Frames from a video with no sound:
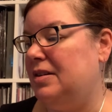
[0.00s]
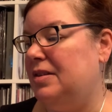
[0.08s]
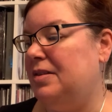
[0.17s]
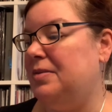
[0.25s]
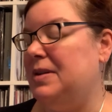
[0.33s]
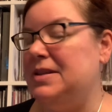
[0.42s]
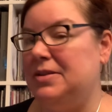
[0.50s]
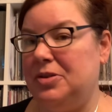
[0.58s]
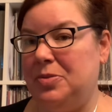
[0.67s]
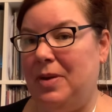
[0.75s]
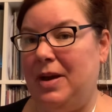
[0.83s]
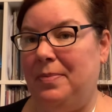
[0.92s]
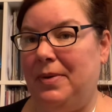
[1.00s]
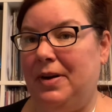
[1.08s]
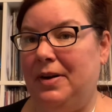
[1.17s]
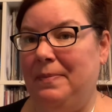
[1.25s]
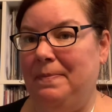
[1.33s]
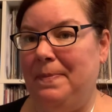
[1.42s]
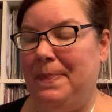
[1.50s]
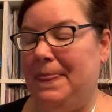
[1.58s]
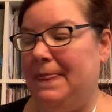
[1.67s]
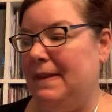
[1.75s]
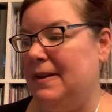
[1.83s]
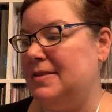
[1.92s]
research paper
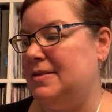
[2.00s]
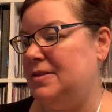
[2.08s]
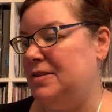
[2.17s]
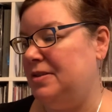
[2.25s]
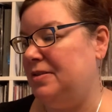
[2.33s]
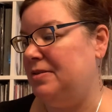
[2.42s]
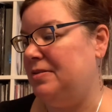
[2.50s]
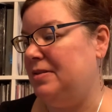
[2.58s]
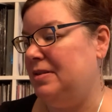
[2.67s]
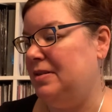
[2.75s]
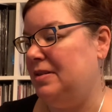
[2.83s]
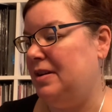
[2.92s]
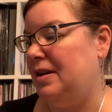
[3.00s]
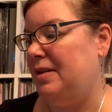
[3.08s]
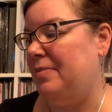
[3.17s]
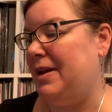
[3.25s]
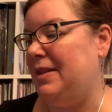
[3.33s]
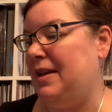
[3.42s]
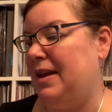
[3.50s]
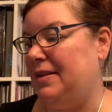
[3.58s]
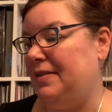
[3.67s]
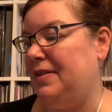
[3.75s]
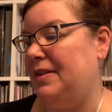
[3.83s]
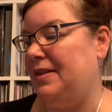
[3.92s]
is due by the end
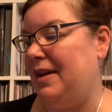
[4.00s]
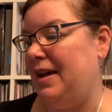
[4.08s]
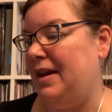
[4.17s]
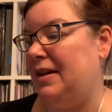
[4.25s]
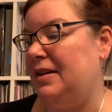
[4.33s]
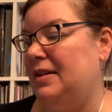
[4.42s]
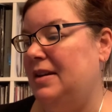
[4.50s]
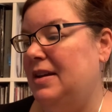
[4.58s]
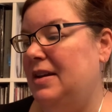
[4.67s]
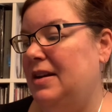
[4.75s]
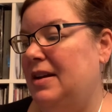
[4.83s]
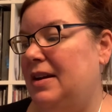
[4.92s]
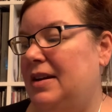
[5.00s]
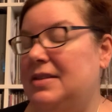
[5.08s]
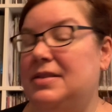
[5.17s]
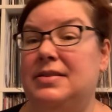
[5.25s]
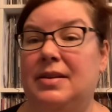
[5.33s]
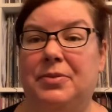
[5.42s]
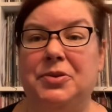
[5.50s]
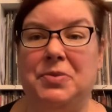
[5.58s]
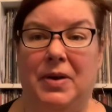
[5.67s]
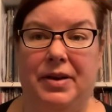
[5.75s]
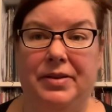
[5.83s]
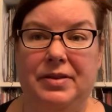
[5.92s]
of the day, December
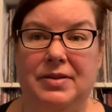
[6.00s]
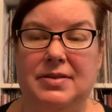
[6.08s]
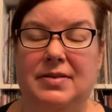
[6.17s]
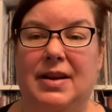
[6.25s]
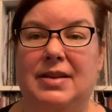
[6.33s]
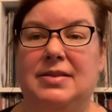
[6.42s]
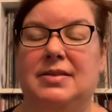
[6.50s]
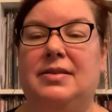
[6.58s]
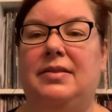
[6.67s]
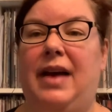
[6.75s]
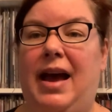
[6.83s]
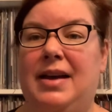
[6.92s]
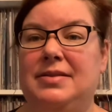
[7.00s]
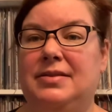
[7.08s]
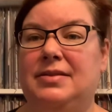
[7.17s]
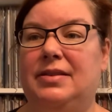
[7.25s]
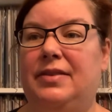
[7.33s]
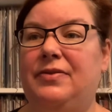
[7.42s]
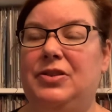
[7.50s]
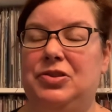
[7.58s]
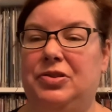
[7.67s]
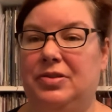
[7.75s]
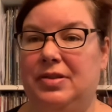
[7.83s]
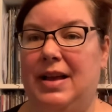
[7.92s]
12th. So that's the last
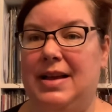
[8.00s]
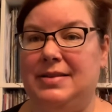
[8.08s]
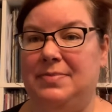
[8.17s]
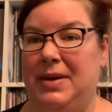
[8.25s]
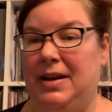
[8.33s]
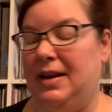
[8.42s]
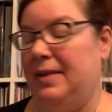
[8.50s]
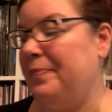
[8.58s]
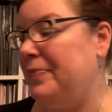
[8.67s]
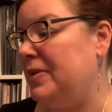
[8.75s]
official class meeting,